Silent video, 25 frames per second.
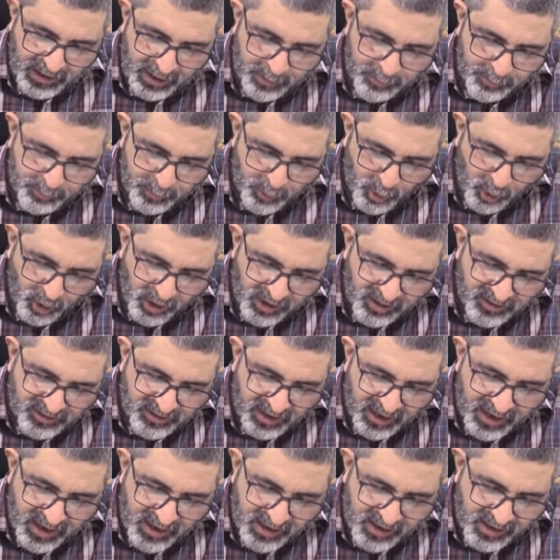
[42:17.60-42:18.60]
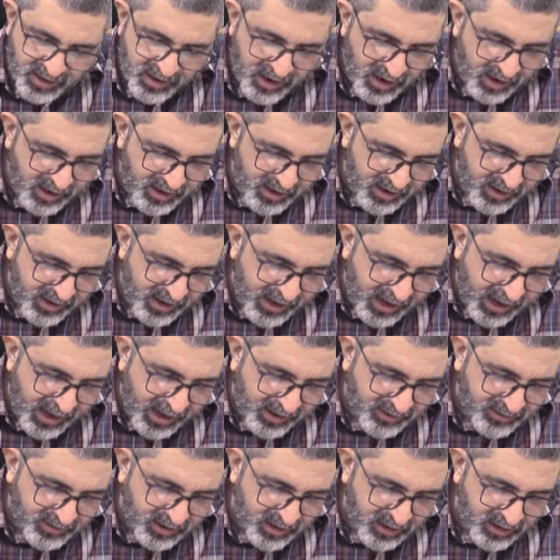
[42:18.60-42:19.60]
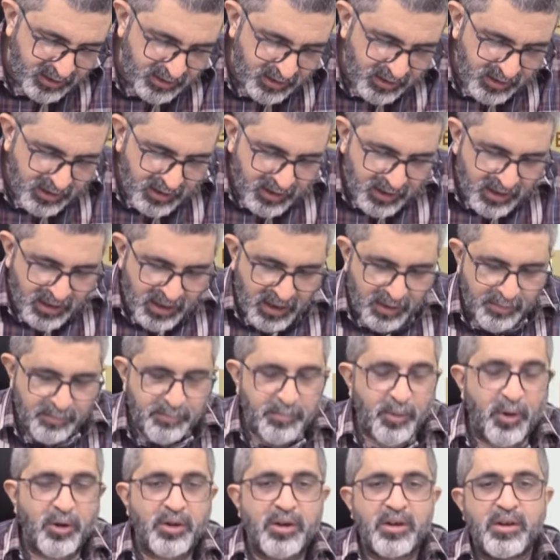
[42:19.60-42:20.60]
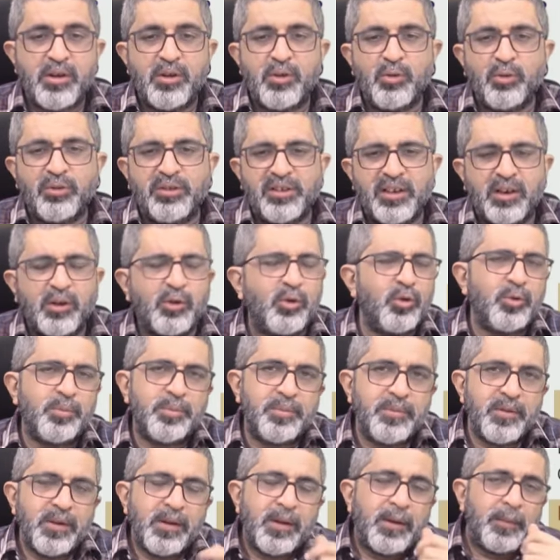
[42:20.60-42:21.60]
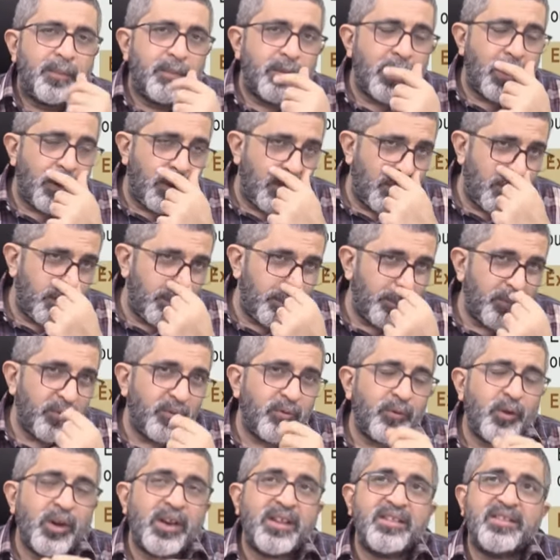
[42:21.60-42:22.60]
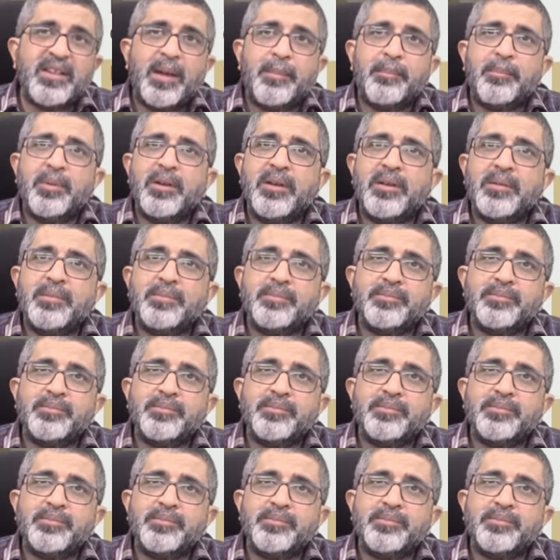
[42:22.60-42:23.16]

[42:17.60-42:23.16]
employees are regarded as an important user group. Now, for example,